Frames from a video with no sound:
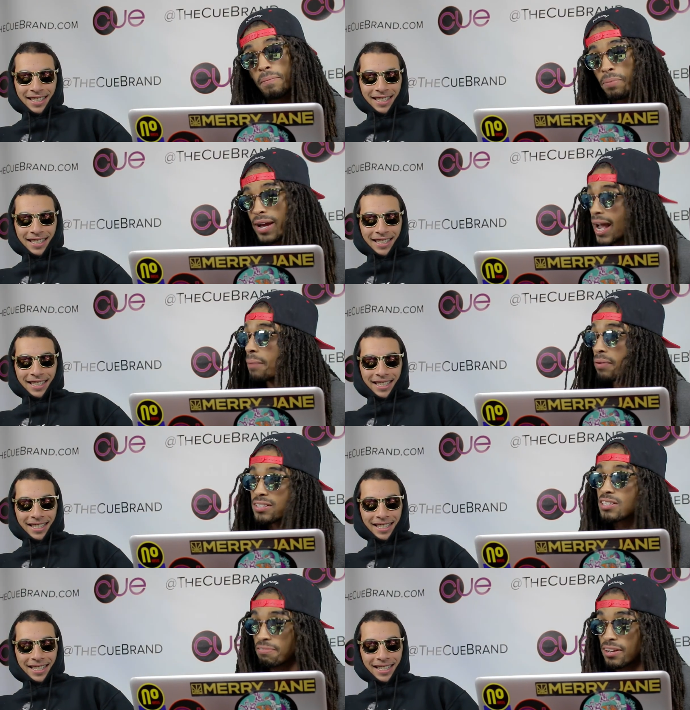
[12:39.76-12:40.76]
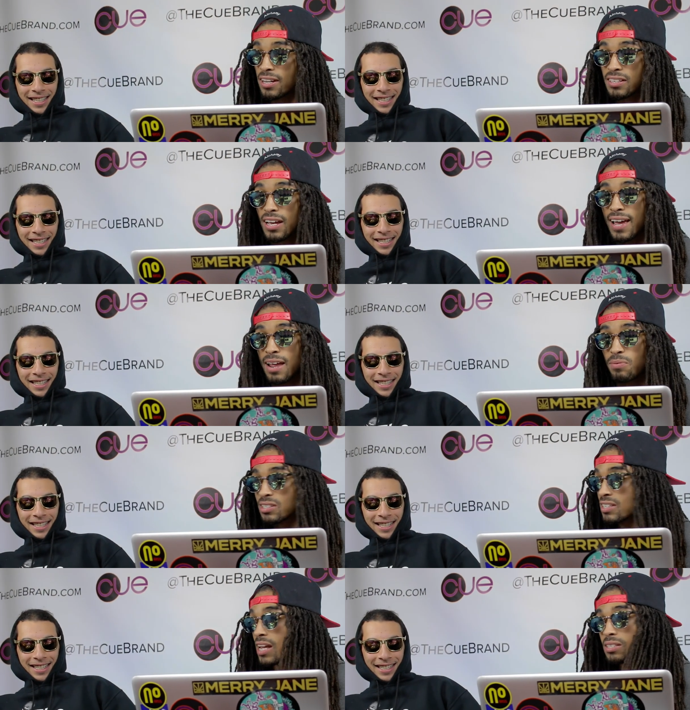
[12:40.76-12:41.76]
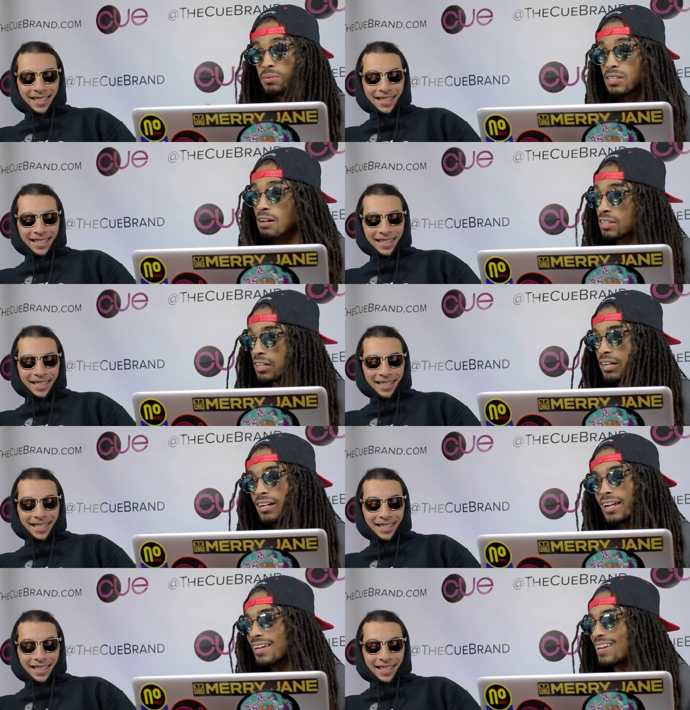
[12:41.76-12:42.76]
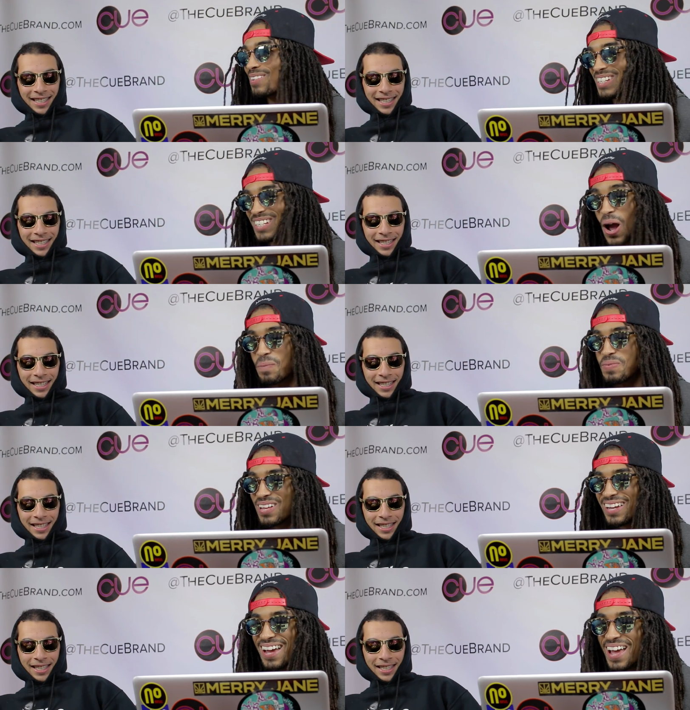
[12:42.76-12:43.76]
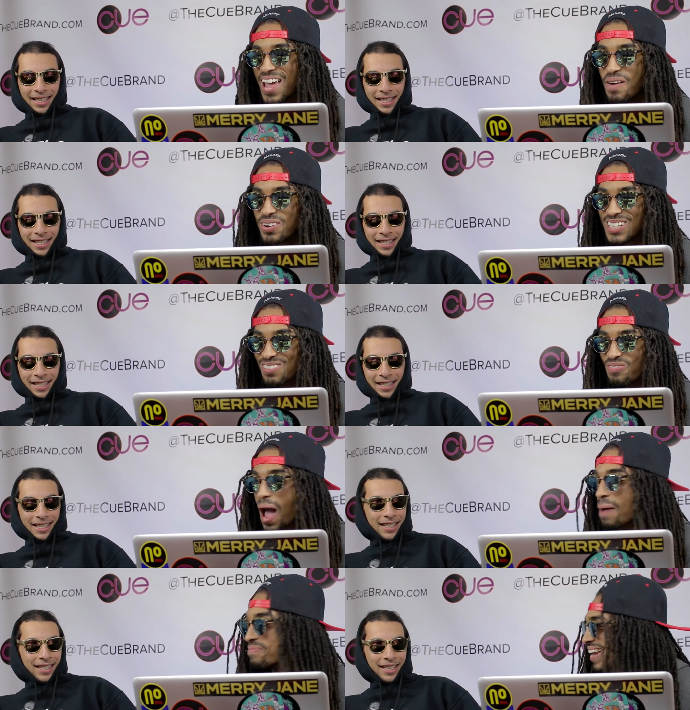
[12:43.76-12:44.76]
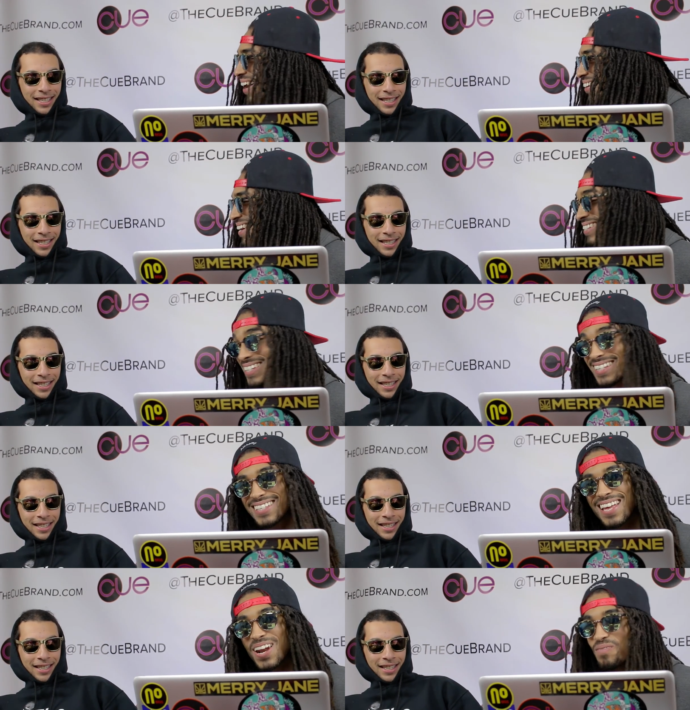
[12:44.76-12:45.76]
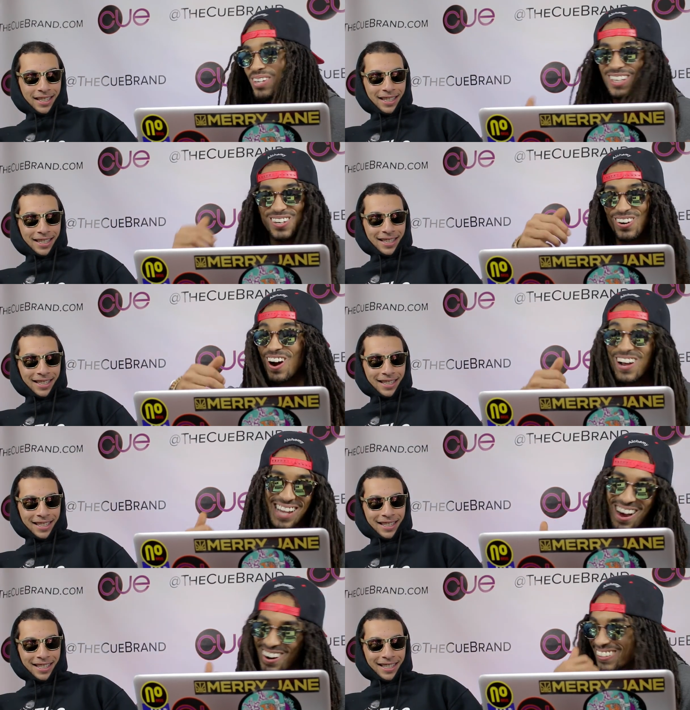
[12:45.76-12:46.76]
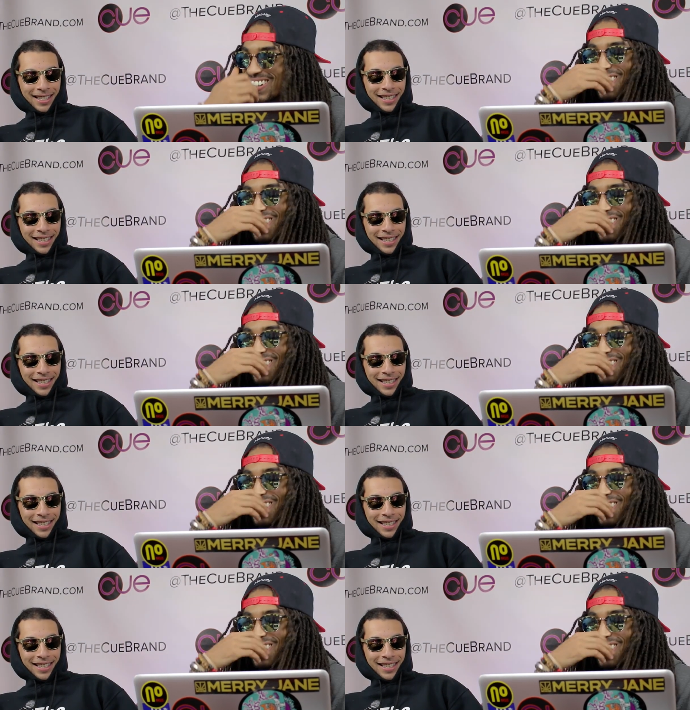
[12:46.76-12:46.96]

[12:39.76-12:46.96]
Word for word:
Speaker 1: But he got punched in the face. He would say some stuff to her, then he was dropping. He was just rapping at her, and she just hit him with the cross. I don't